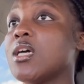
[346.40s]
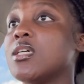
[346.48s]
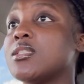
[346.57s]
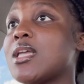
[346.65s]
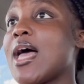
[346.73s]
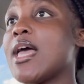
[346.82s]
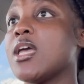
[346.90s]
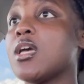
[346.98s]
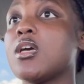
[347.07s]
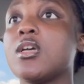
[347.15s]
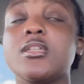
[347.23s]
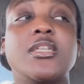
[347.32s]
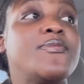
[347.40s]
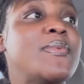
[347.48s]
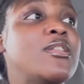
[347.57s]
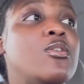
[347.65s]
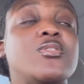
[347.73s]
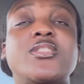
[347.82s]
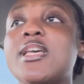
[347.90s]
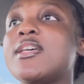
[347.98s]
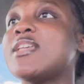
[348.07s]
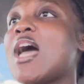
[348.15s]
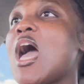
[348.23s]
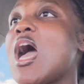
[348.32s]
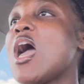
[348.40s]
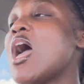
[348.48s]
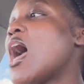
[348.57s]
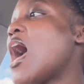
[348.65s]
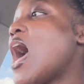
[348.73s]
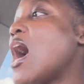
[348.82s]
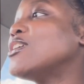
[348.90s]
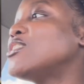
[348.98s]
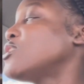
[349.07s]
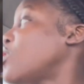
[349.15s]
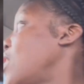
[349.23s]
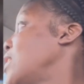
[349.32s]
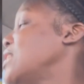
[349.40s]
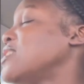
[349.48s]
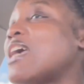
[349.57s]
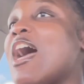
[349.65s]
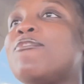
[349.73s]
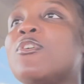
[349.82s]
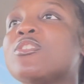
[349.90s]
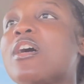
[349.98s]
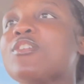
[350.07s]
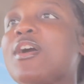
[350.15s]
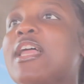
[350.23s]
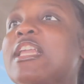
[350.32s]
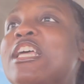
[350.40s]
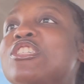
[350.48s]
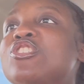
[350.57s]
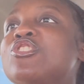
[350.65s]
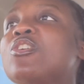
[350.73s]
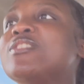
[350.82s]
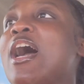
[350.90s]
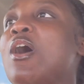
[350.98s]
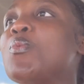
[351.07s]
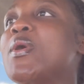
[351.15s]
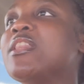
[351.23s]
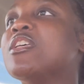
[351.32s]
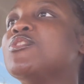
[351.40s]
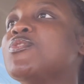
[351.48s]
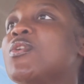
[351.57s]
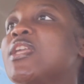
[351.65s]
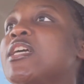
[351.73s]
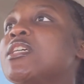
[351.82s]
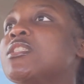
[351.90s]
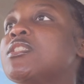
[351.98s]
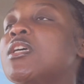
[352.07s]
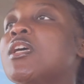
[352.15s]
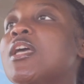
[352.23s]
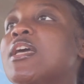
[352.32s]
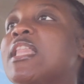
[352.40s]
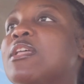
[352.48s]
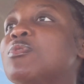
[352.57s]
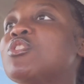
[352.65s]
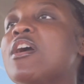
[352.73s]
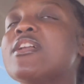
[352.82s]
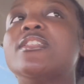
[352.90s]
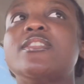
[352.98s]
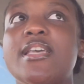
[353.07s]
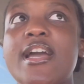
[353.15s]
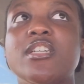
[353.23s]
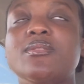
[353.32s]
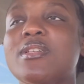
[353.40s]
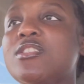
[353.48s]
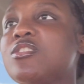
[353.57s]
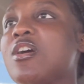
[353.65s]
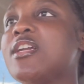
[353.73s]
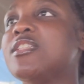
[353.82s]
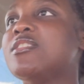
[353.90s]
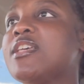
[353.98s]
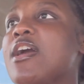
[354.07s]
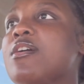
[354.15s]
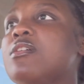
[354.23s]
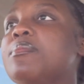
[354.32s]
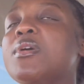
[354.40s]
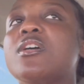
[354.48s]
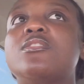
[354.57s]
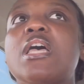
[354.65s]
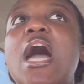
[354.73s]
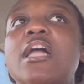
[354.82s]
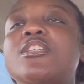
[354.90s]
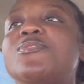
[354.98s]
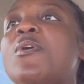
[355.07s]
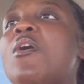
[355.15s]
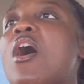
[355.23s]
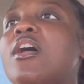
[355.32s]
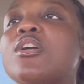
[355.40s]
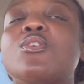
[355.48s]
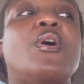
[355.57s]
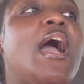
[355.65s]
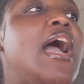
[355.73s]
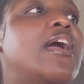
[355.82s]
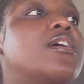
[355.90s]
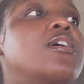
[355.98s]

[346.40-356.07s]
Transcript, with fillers: cause like this made no sense. How how I just ordered this iPhone's already cracked, and that just shows how weak this phone is. That which already scares me. This is already scary because how this phone already cracked